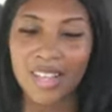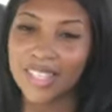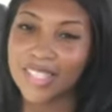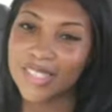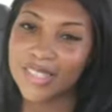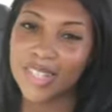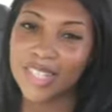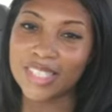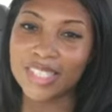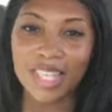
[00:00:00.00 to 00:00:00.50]

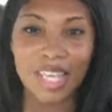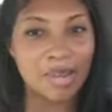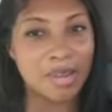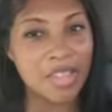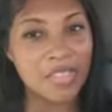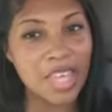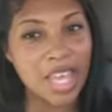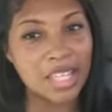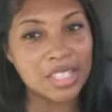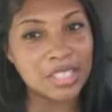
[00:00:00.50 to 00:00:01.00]
So excited
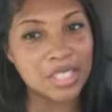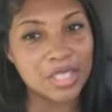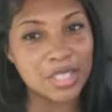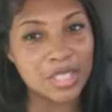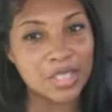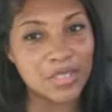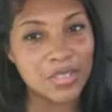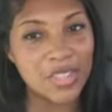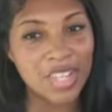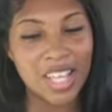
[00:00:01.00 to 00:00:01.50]
about that
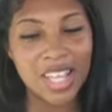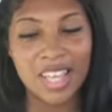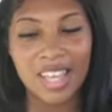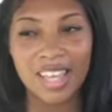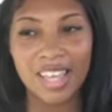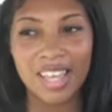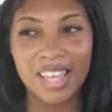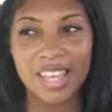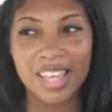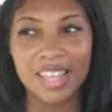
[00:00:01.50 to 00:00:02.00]
too.
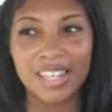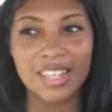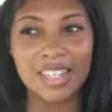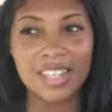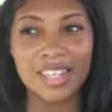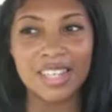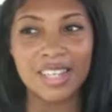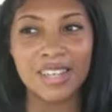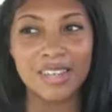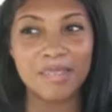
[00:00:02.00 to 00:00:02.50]

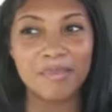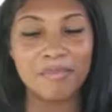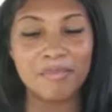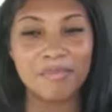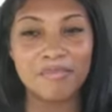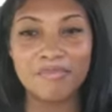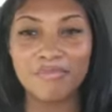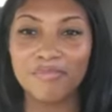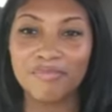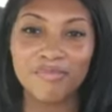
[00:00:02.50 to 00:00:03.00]
And
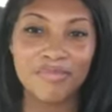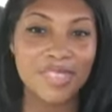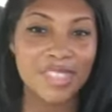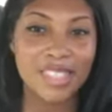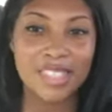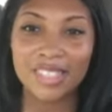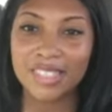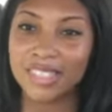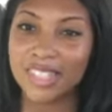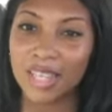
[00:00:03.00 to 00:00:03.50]

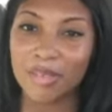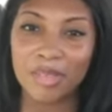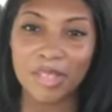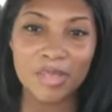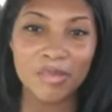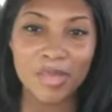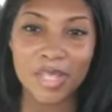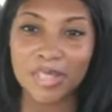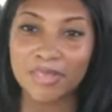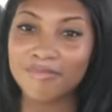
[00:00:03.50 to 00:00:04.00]
stay
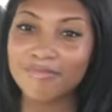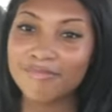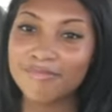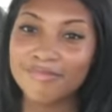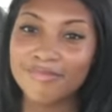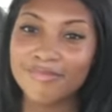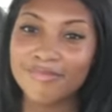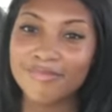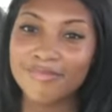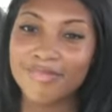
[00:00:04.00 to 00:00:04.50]
with me.
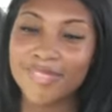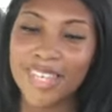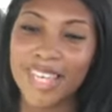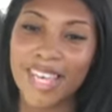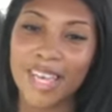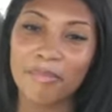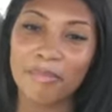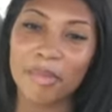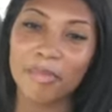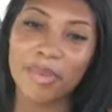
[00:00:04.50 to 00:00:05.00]

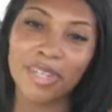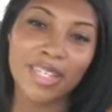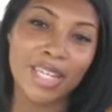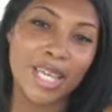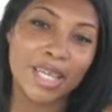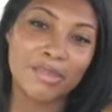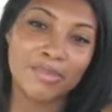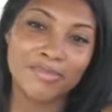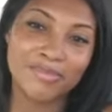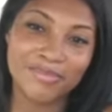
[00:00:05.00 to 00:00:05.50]
Happy
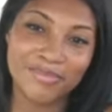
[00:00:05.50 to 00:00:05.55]
Monday.